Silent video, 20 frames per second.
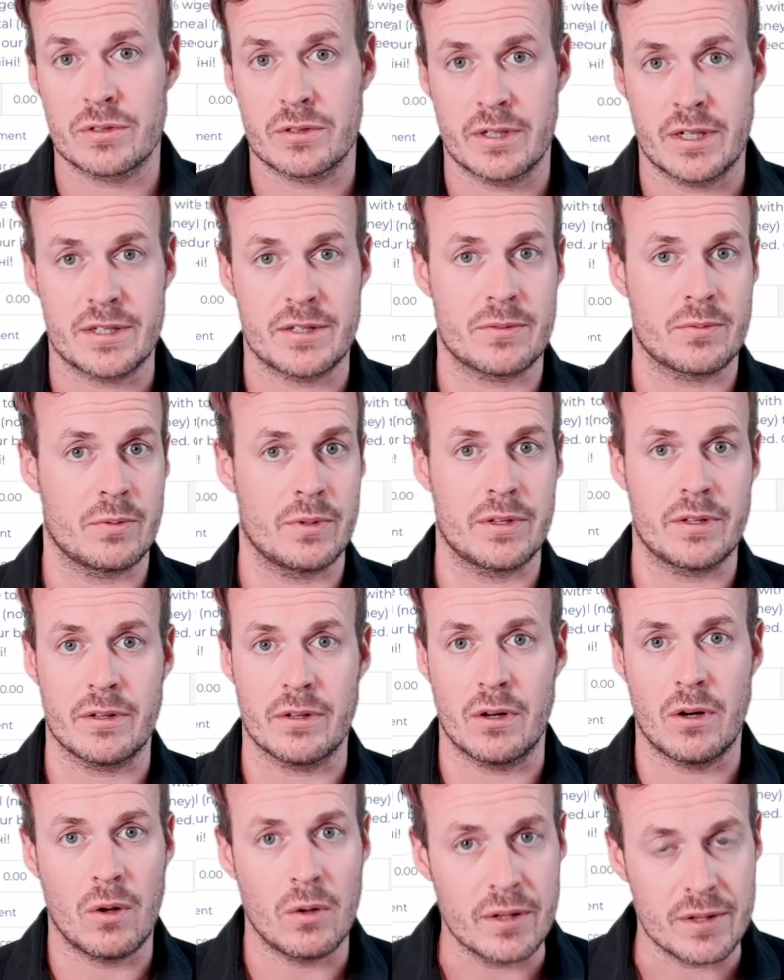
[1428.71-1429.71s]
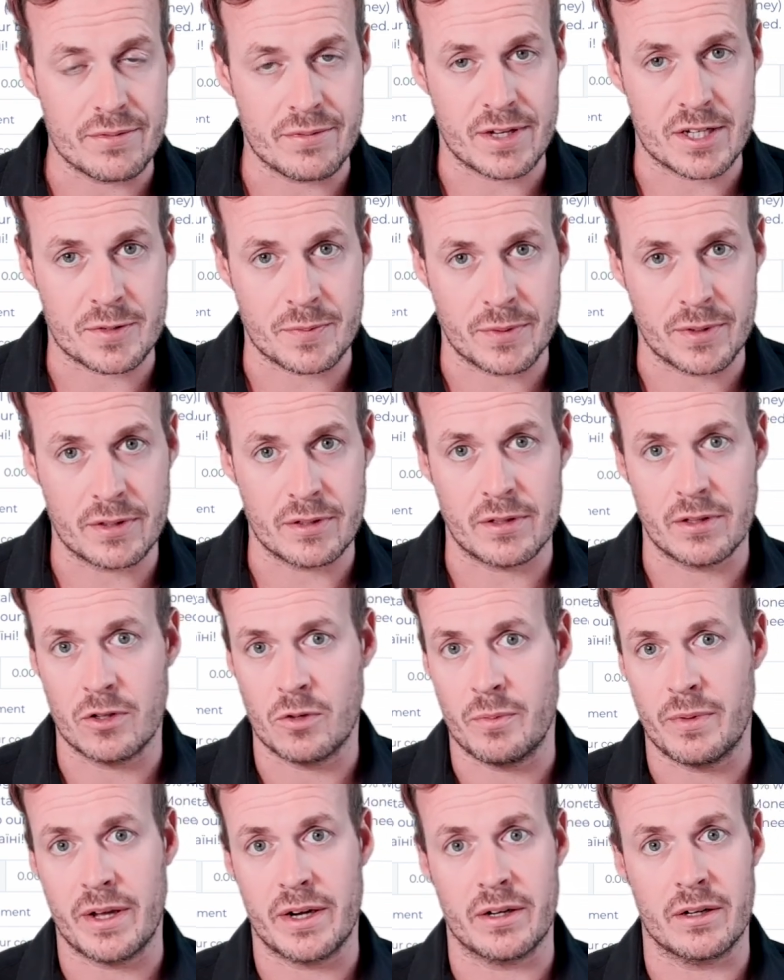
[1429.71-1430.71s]
That's with all investment, no
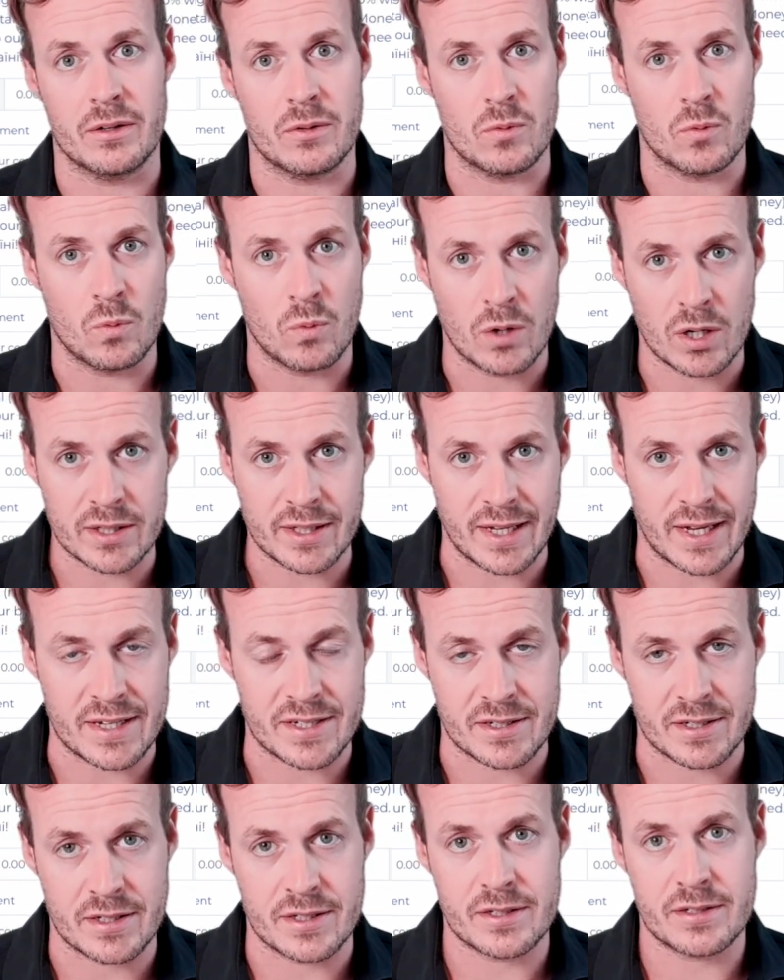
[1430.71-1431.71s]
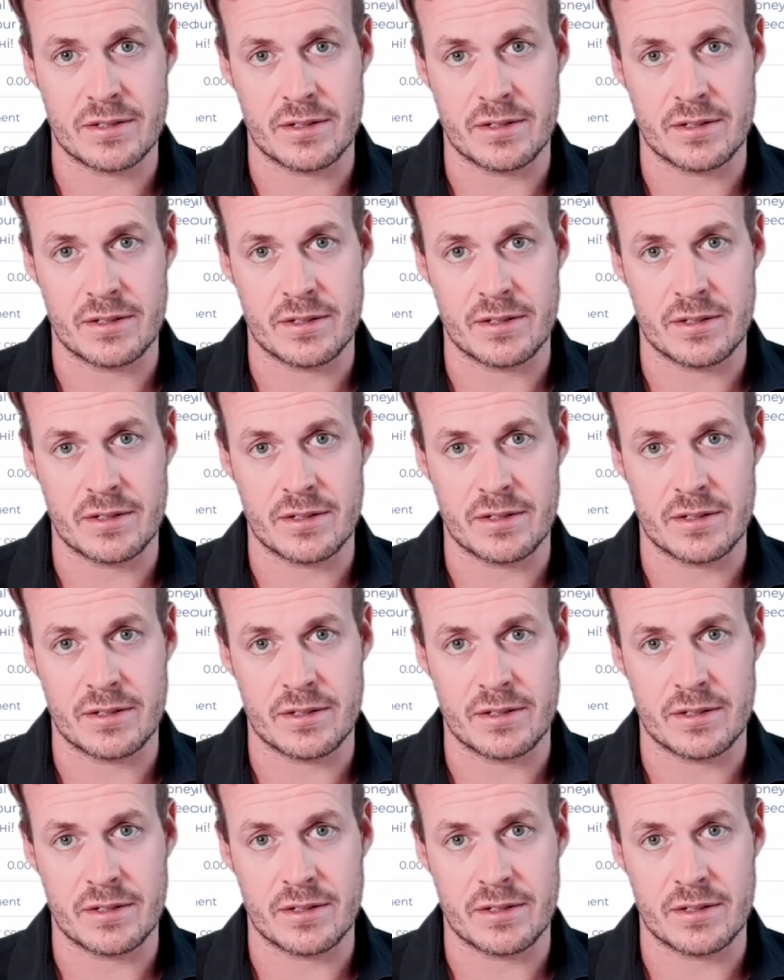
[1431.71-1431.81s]
matter what assets.